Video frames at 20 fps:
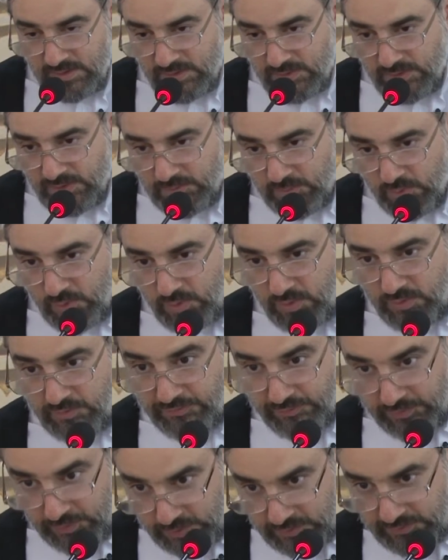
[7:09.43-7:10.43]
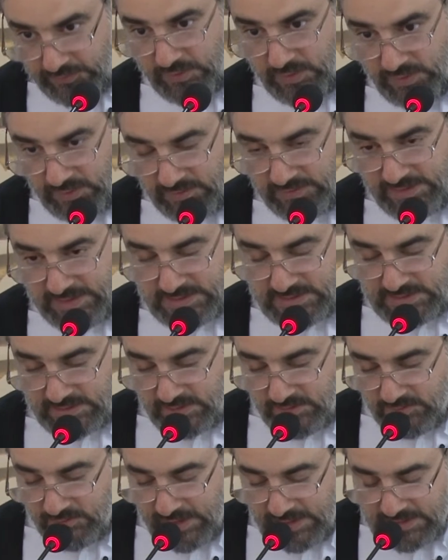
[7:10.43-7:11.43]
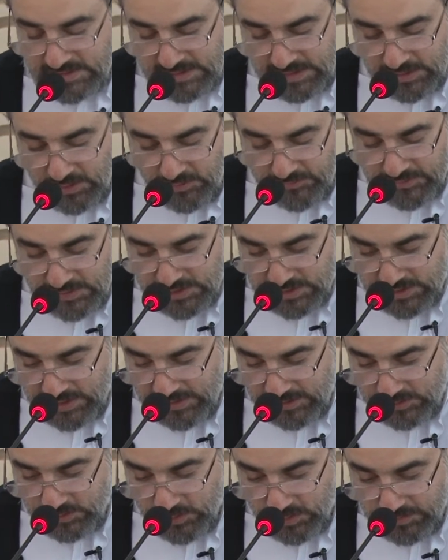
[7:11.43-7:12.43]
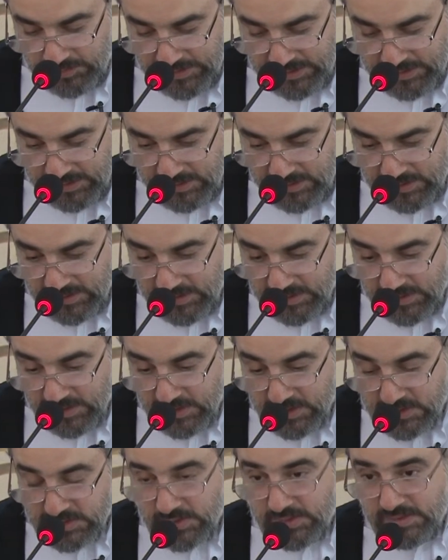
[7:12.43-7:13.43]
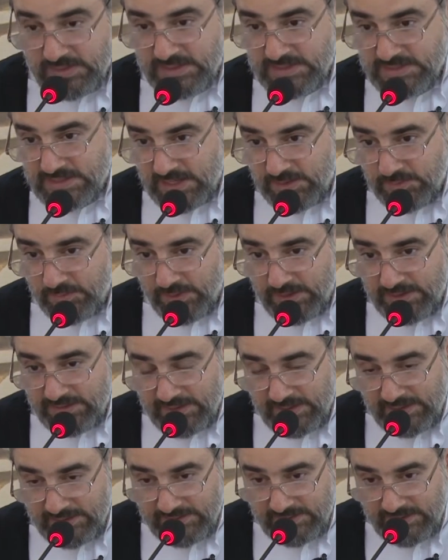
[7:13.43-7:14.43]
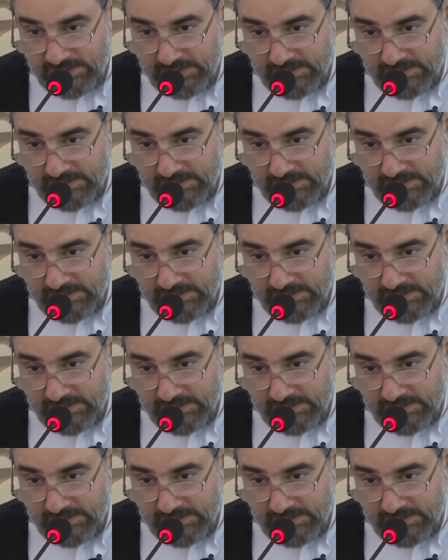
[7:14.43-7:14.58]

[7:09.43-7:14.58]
the more fruitful this raising of the child will be. So in the same way that